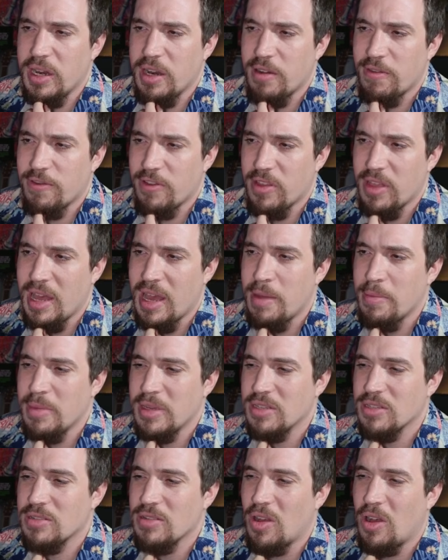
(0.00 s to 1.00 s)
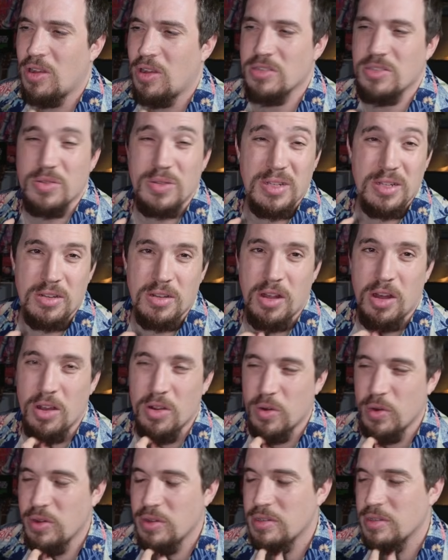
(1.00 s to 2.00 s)
here for them is also a little
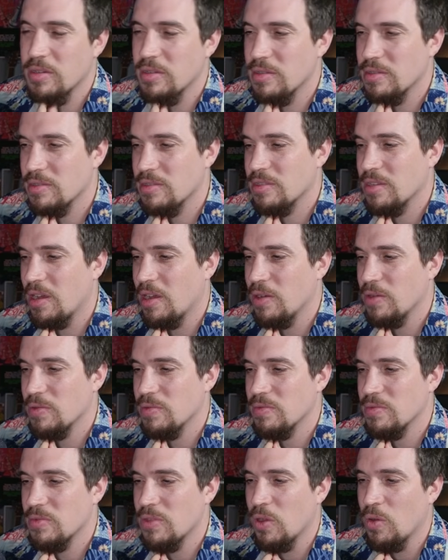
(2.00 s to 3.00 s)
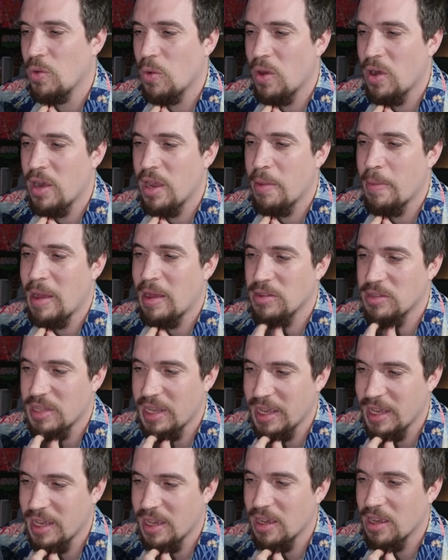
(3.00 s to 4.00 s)
awkward. So don't worry about
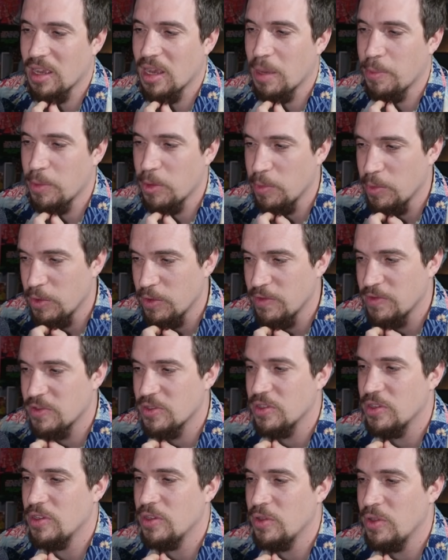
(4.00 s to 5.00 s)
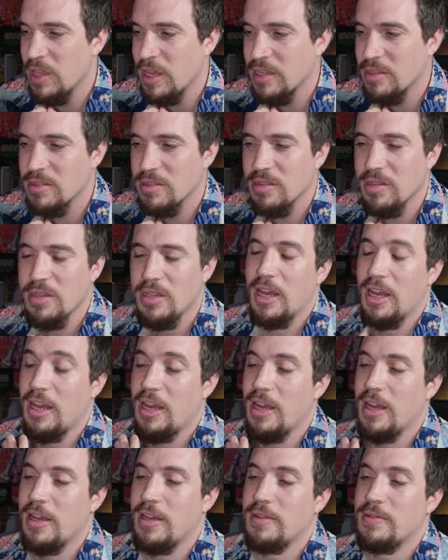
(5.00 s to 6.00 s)
taking a couple moves to do this,
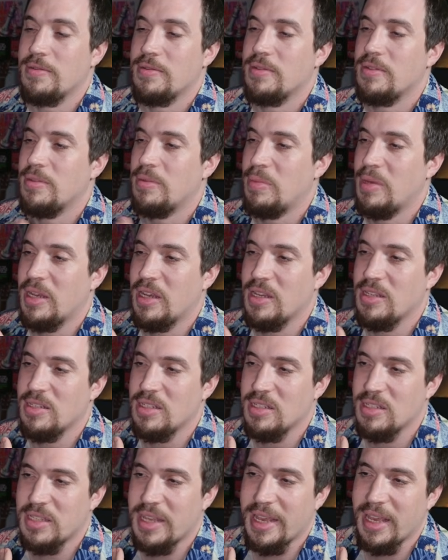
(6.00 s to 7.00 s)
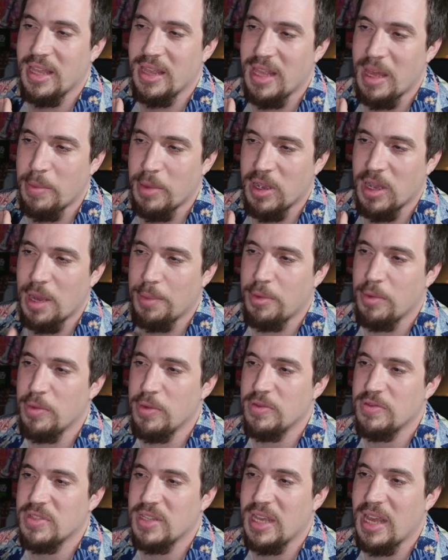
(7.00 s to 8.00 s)
because it's taking them a couple
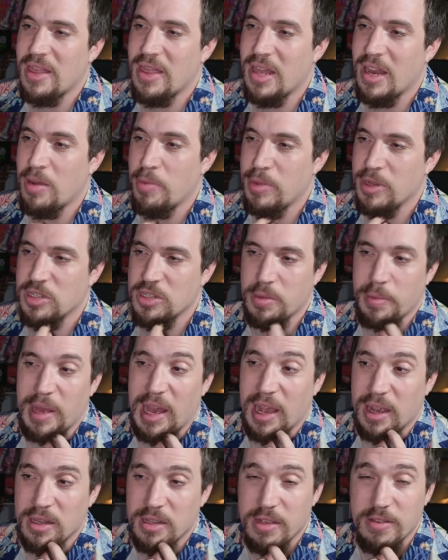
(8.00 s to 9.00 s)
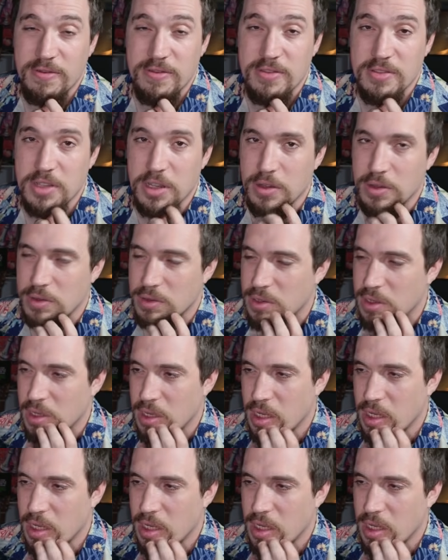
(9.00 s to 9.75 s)
moves to get their bishop active. So